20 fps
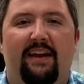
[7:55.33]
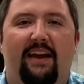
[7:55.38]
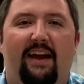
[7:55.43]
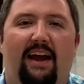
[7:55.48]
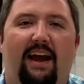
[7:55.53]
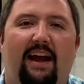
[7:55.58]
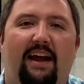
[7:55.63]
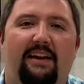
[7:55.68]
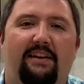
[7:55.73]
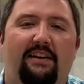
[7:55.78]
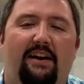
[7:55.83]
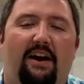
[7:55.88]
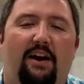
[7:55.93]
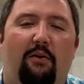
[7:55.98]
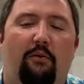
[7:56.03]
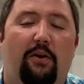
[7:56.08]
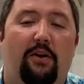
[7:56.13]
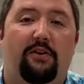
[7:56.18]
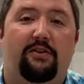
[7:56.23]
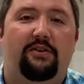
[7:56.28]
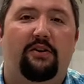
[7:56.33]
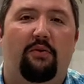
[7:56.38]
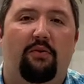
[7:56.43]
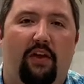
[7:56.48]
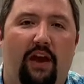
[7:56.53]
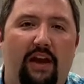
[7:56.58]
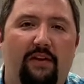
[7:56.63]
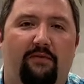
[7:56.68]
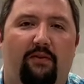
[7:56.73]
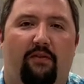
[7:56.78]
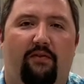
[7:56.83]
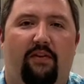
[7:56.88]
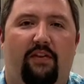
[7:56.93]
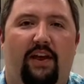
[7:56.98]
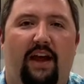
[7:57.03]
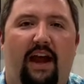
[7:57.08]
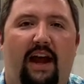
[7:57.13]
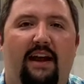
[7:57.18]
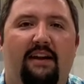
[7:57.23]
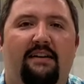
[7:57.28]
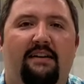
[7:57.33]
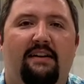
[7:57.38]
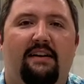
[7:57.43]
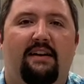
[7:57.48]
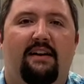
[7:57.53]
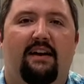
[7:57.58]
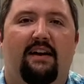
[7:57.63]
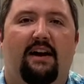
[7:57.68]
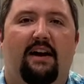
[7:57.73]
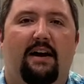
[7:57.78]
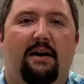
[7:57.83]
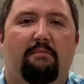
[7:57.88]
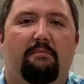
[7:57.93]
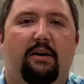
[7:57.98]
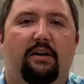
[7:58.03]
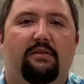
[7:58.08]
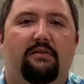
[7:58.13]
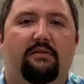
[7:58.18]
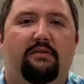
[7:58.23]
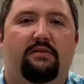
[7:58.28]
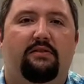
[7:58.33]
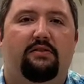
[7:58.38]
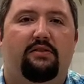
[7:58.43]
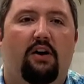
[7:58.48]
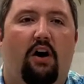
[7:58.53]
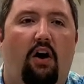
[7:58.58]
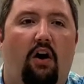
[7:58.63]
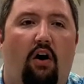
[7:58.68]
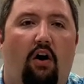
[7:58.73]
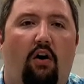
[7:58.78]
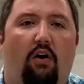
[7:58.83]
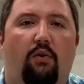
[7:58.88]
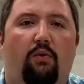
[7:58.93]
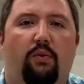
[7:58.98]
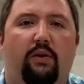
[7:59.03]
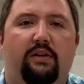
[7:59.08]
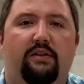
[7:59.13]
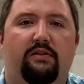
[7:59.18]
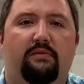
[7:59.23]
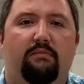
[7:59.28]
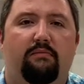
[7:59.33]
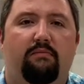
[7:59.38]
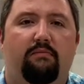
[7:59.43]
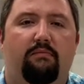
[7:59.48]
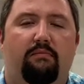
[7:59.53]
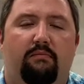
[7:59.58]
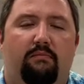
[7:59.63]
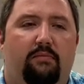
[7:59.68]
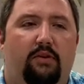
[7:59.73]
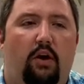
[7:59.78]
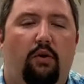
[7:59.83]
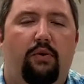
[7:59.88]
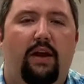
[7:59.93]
And uh, we are so thankful for that uh, but Saul was no